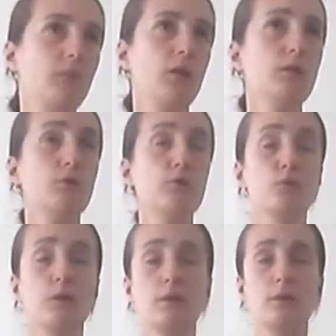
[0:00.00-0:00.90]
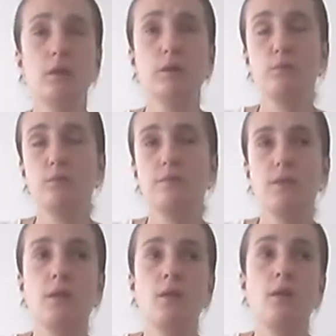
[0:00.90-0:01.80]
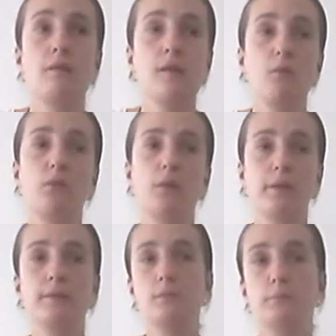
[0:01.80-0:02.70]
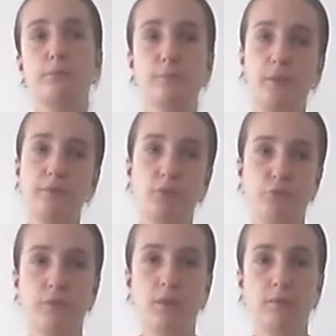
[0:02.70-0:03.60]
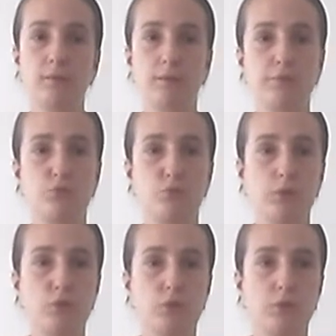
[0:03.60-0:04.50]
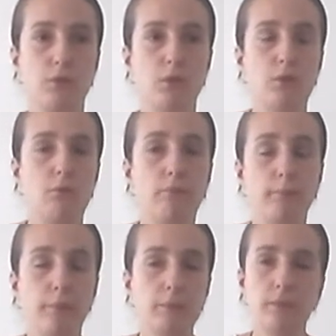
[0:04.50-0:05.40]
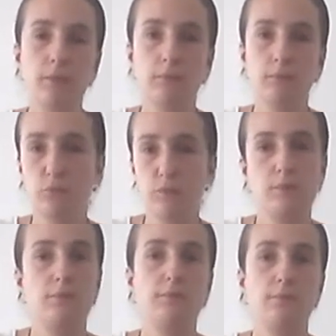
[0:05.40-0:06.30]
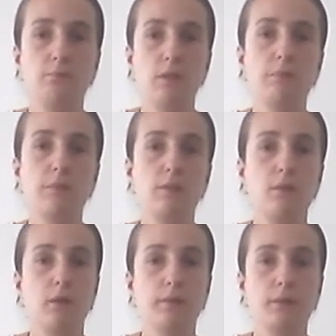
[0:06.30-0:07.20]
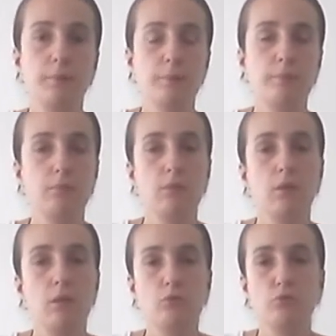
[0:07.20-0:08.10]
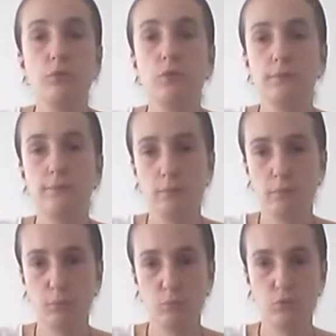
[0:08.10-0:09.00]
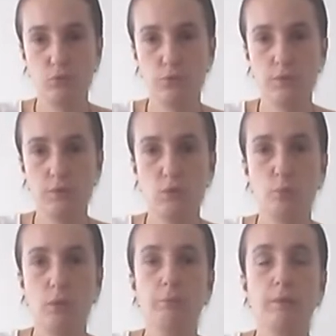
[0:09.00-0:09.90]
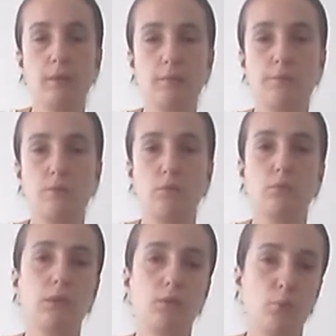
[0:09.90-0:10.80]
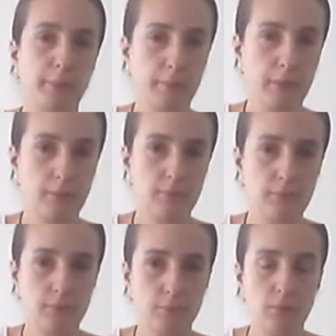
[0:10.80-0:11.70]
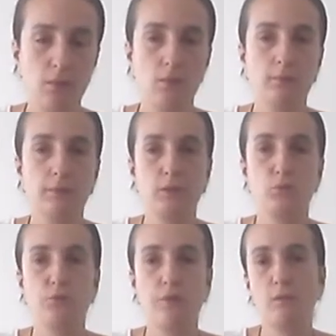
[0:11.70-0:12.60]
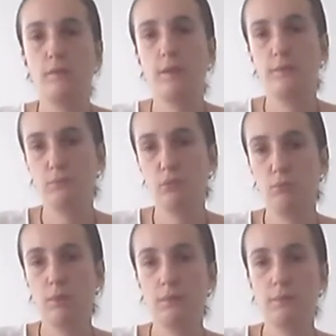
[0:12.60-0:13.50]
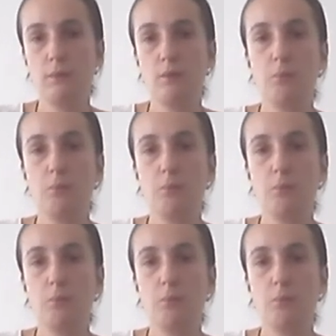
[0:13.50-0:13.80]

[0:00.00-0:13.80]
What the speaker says: And you can argue and say, yeah, well, I didn't put myself there in that situation. Well, maybe you didn't. Maybe other people triggered some emotions in you. Maybe that's the only coping mechanism that you found at the moment.